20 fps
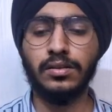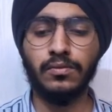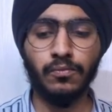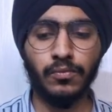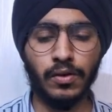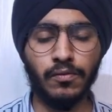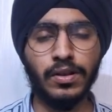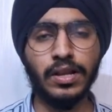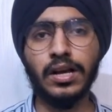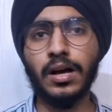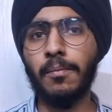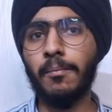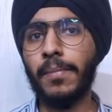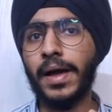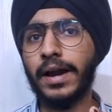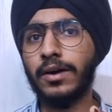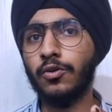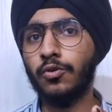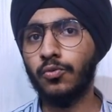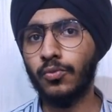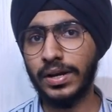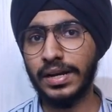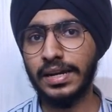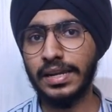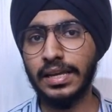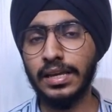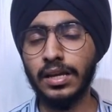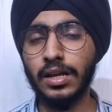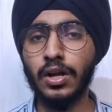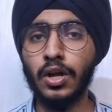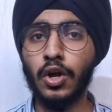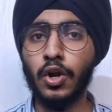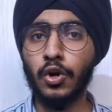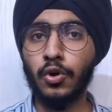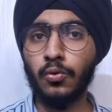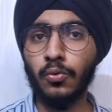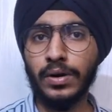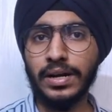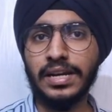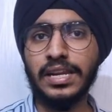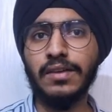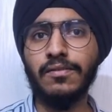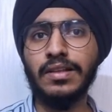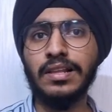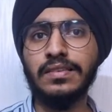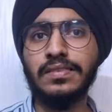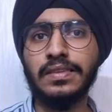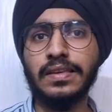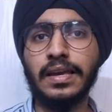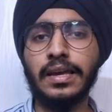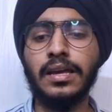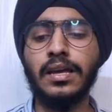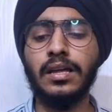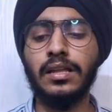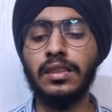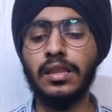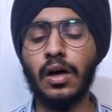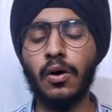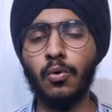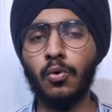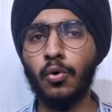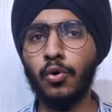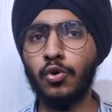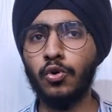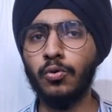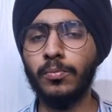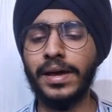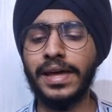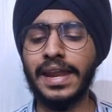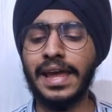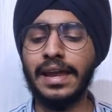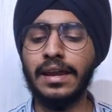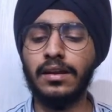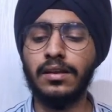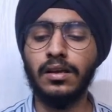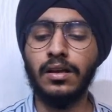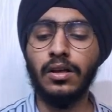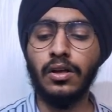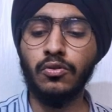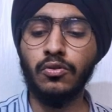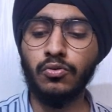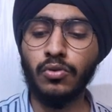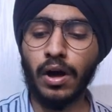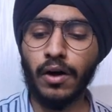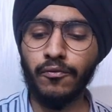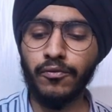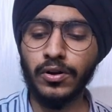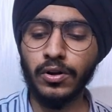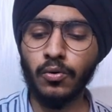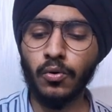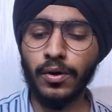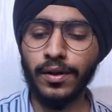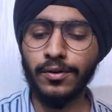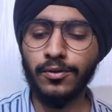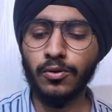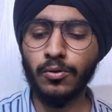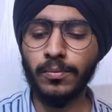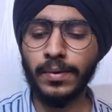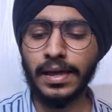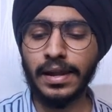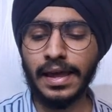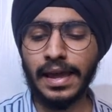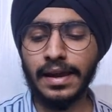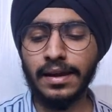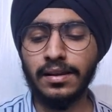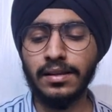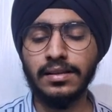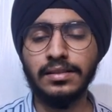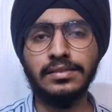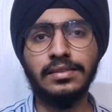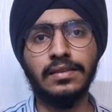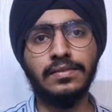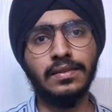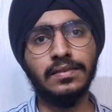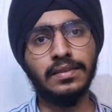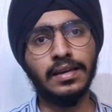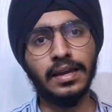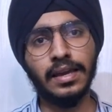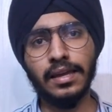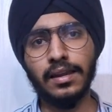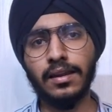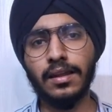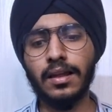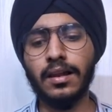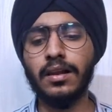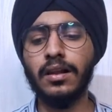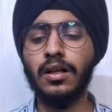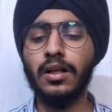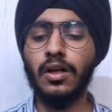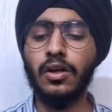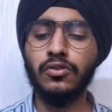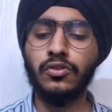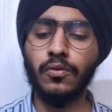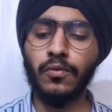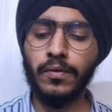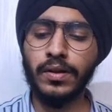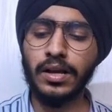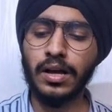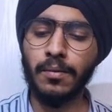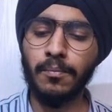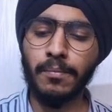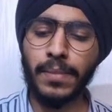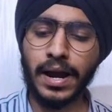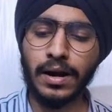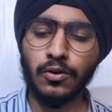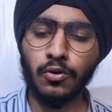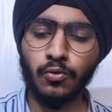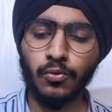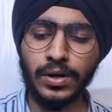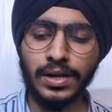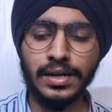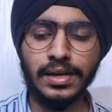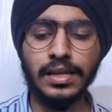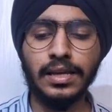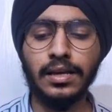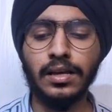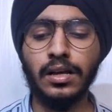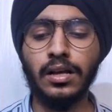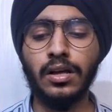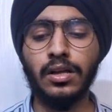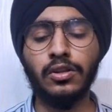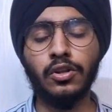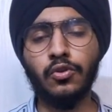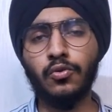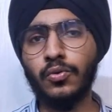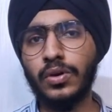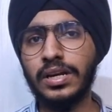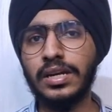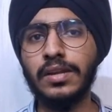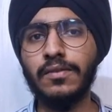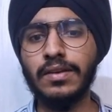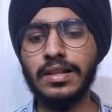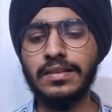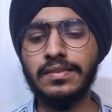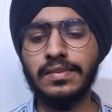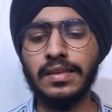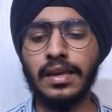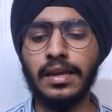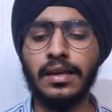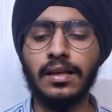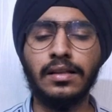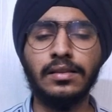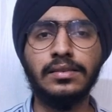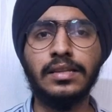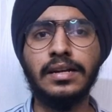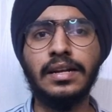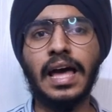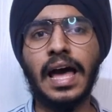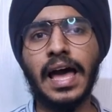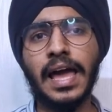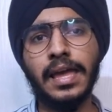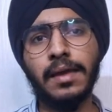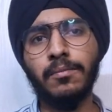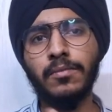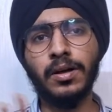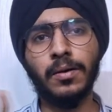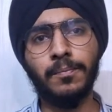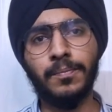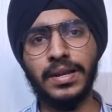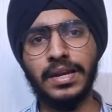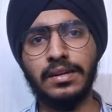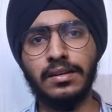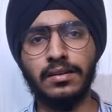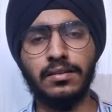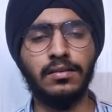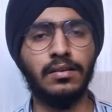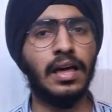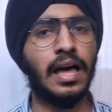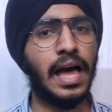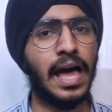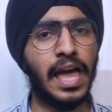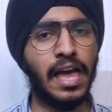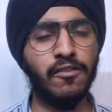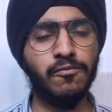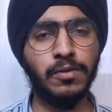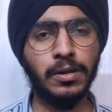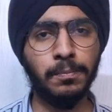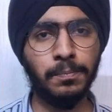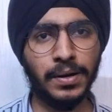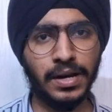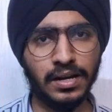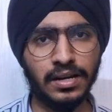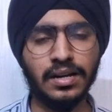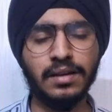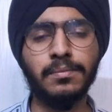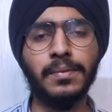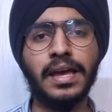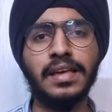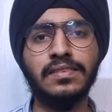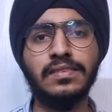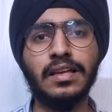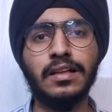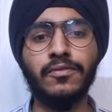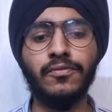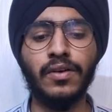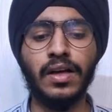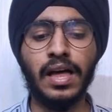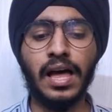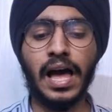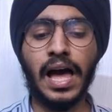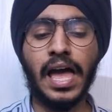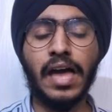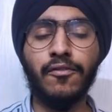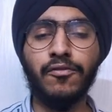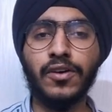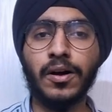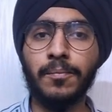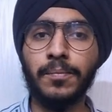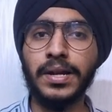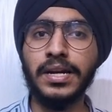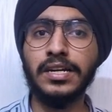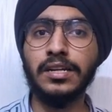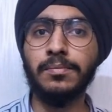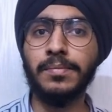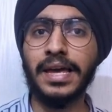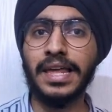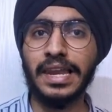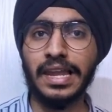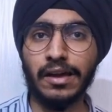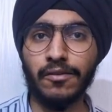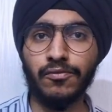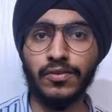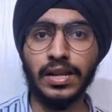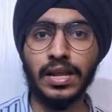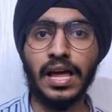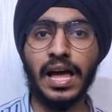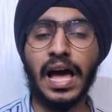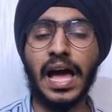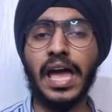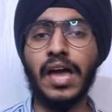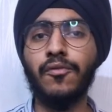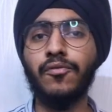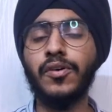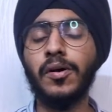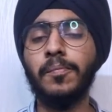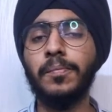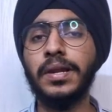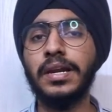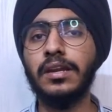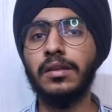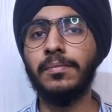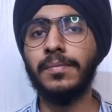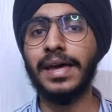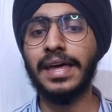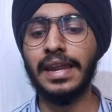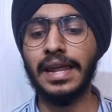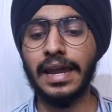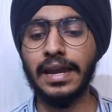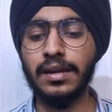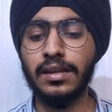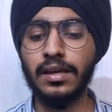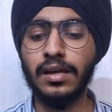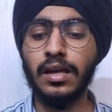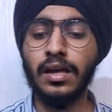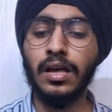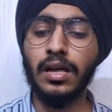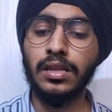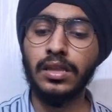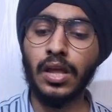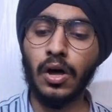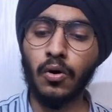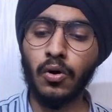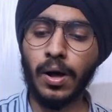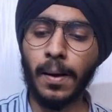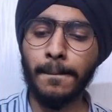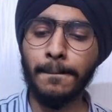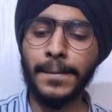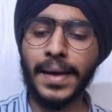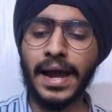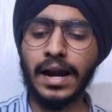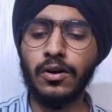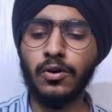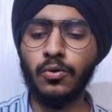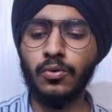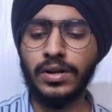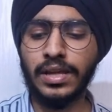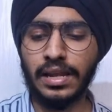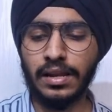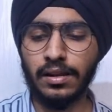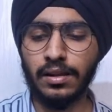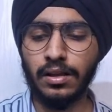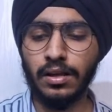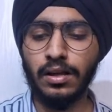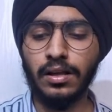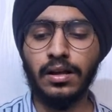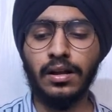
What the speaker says: We will come back to 20. 20 will say now go to my right. So after going to my right, this is again null. So we will come back to 20. Now 20 will say that I am completed. I have been printed myself. I have completed my left. I have completed my right. Now come back to 10.